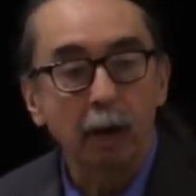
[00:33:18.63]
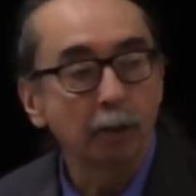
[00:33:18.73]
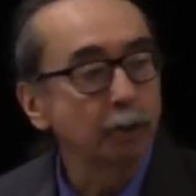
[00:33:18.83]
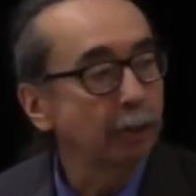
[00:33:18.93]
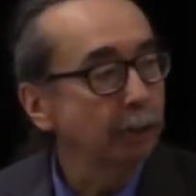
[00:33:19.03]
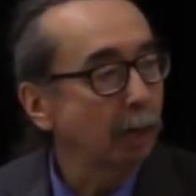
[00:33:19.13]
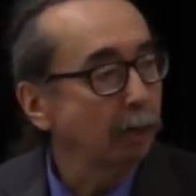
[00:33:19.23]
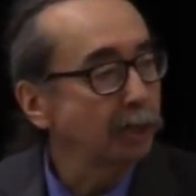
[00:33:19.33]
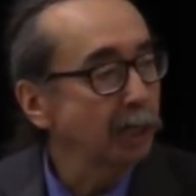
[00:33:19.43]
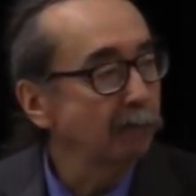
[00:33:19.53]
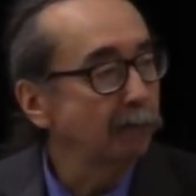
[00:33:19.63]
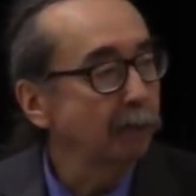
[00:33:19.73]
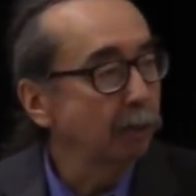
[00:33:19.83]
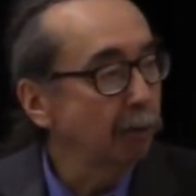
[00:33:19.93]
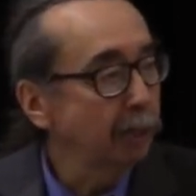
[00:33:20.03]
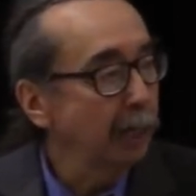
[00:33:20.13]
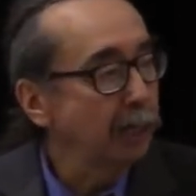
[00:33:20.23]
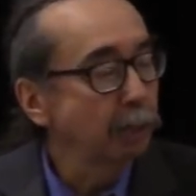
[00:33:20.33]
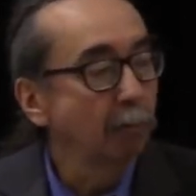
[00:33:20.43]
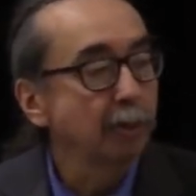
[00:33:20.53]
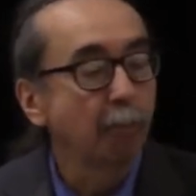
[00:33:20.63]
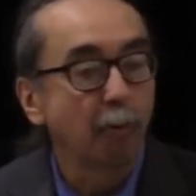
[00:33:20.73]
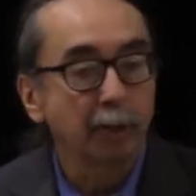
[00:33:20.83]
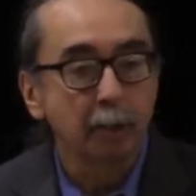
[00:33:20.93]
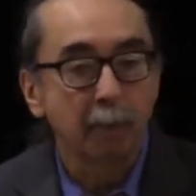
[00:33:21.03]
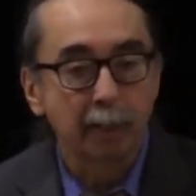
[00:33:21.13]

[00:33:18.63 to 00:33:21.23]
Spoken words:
Our chief of the Creek Nation was appointed